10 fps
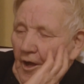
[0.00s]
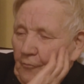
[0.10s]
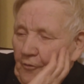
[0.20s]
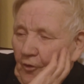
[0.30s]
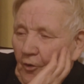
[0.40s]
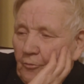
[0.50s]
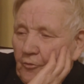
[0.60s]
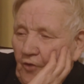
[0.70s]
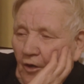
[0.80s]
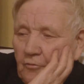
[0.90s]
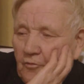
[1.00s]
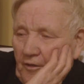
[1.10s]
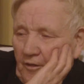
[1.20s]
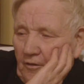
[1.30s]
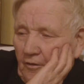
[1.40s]
and we all went out
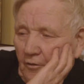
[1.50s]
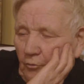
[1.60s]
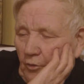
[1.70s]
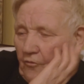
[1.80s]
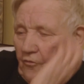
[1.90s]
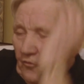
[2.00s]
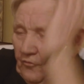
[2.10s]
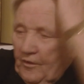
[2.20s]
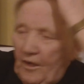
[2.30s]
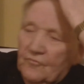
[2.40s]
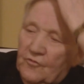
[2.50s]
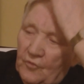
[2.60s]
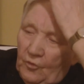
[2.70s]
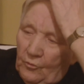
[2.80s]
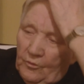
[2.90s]
there one Sunday
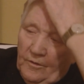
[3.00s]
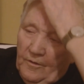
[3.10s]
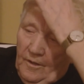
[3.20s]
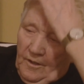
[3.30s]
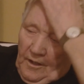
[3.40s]
afternoon,